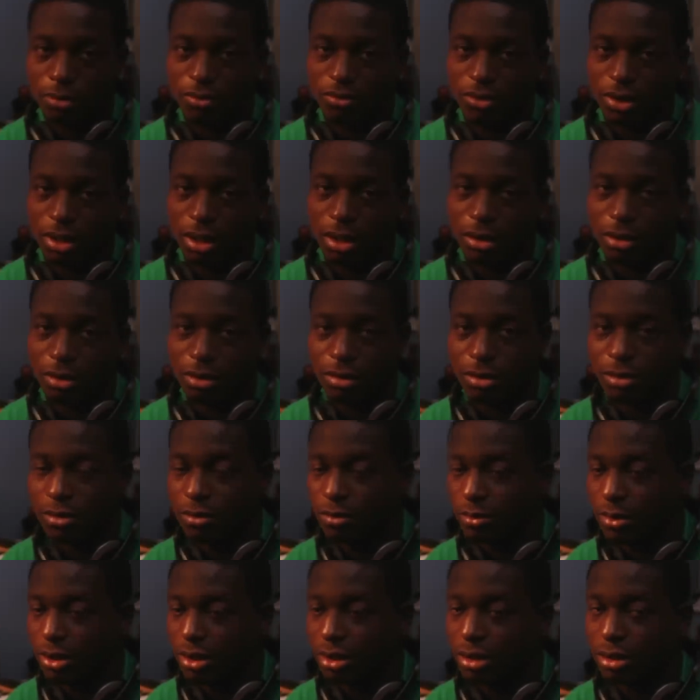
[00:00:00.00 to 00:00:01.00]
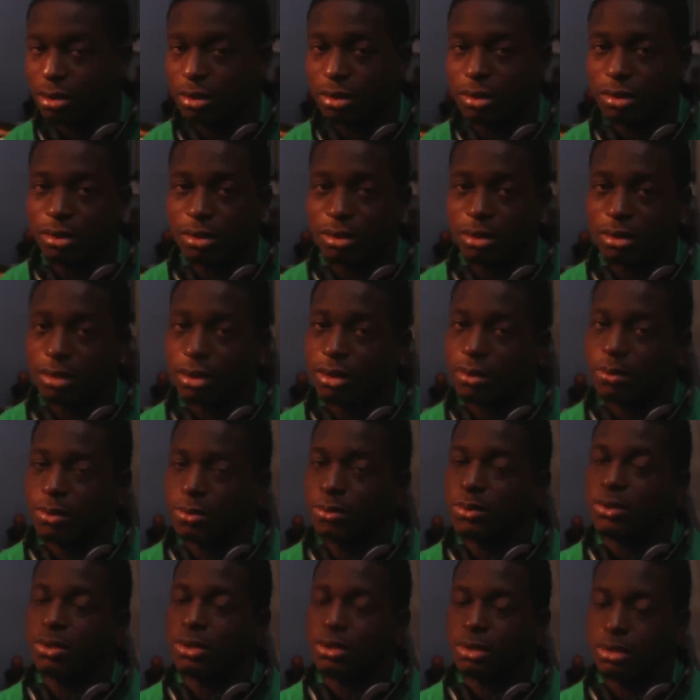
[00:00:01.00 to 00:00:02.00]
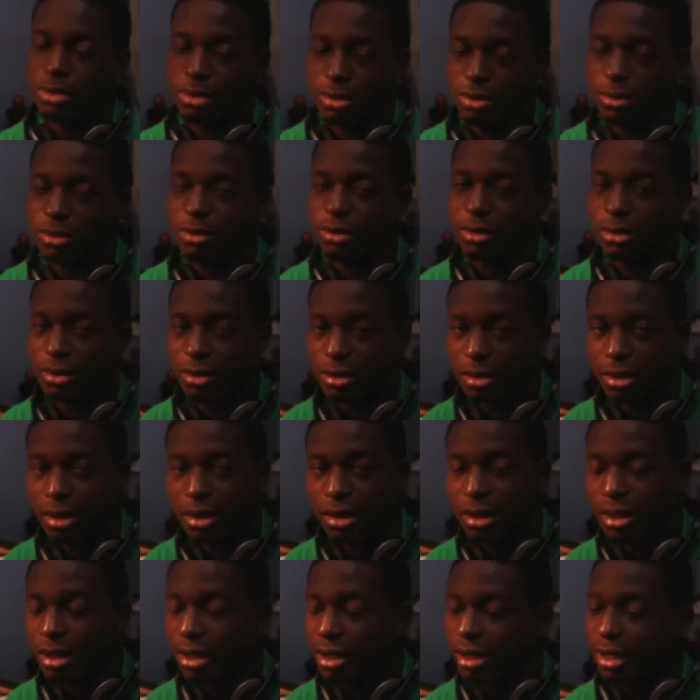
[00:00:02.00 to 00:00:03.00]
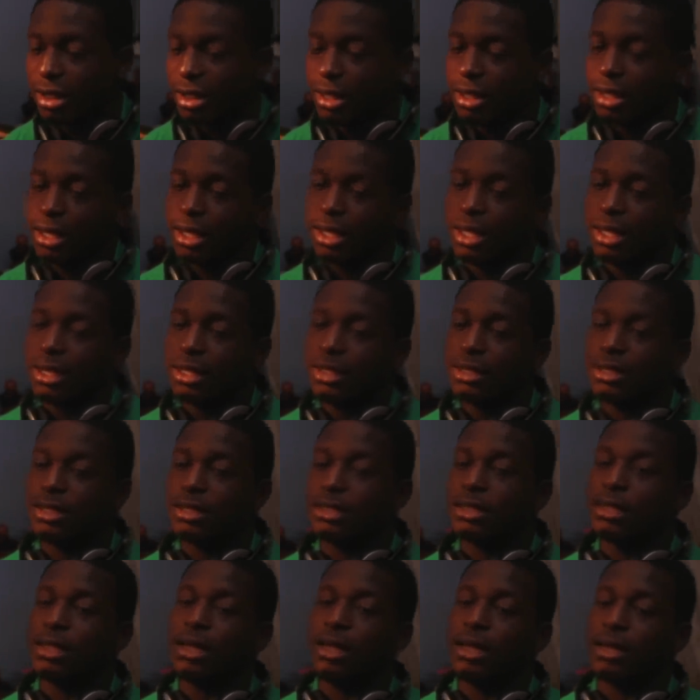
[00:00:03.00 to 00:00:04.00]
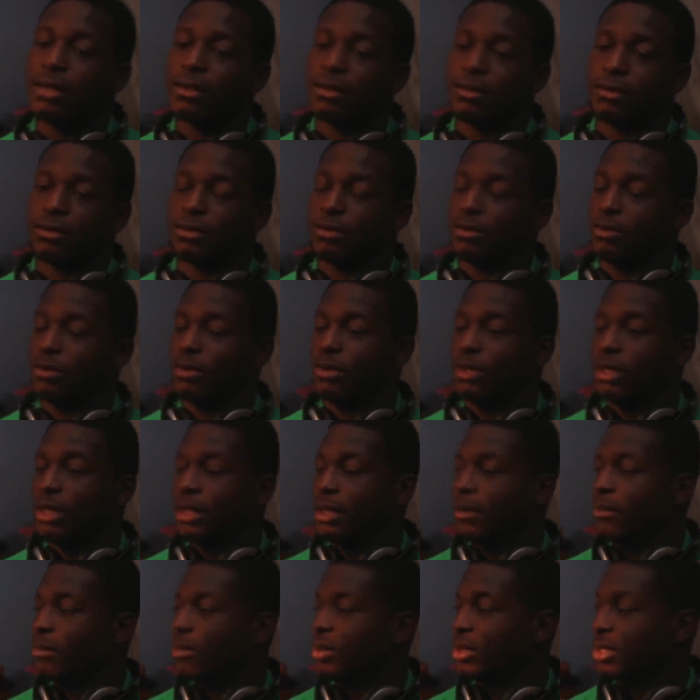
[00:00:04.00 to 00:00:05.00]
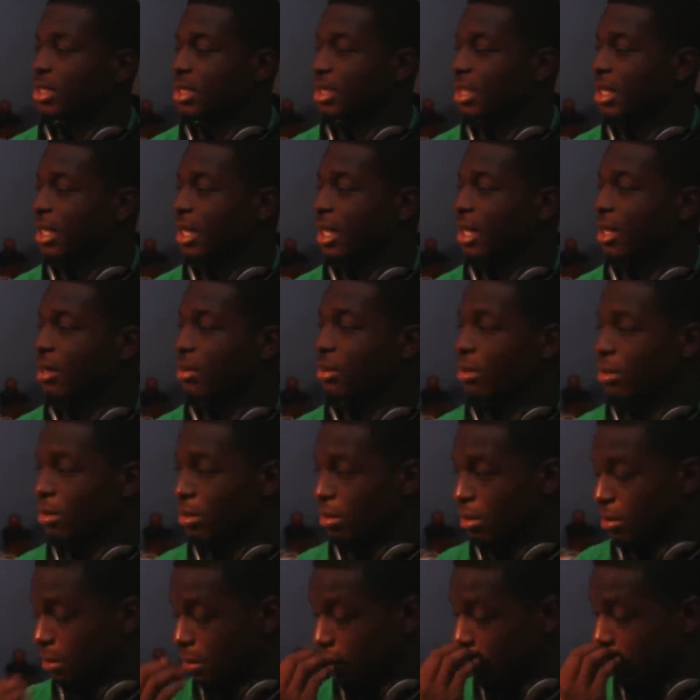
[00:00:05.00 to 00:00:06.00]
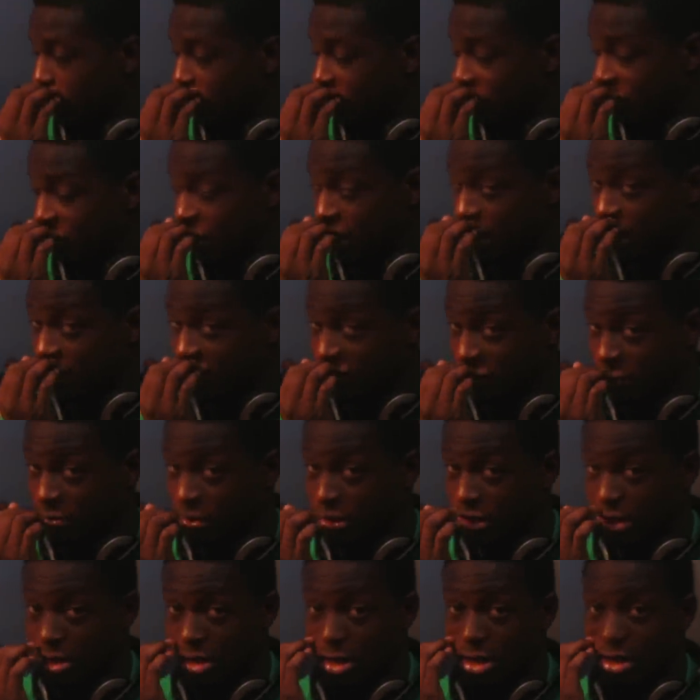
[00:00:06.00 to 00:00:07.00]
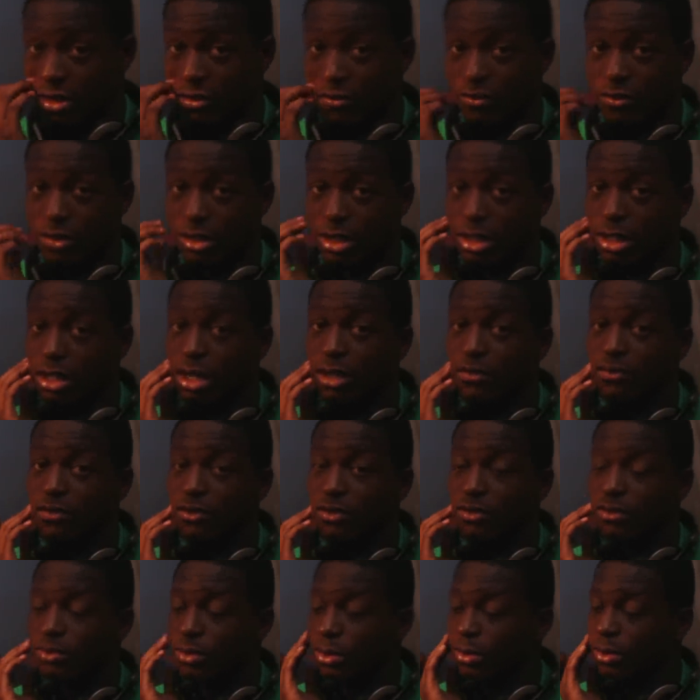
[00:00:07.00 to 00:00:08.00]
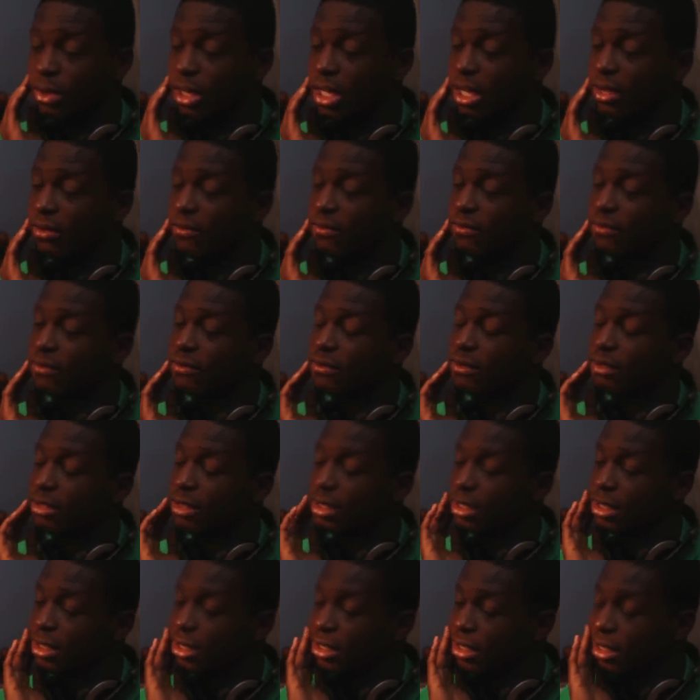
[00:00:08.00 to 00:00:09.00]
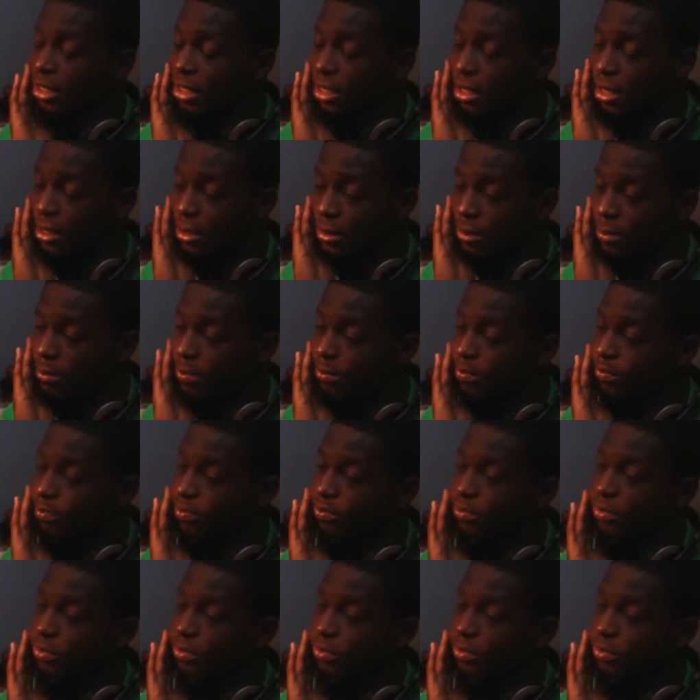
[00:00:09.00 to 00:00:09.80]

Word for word: for now, but there'll be more soon. And yeah, pushing that out. Hopefully everybody's gonna fall in love with what we have. um,